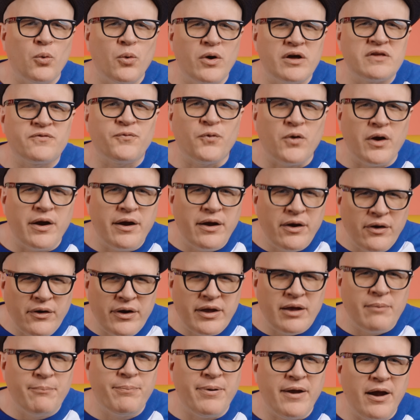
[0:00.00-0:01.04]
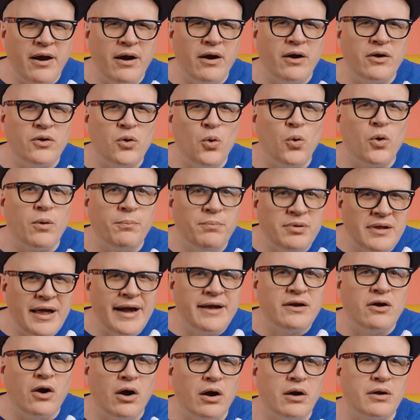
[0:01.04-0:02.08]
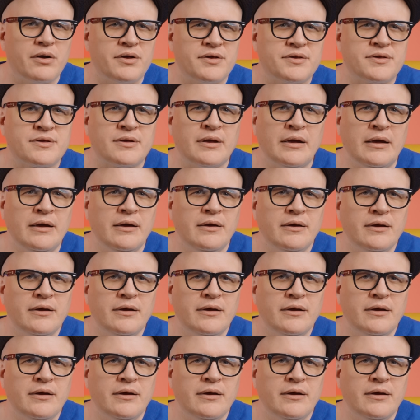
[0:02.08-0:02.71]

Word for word: it was for a hearing impaired or blind artist,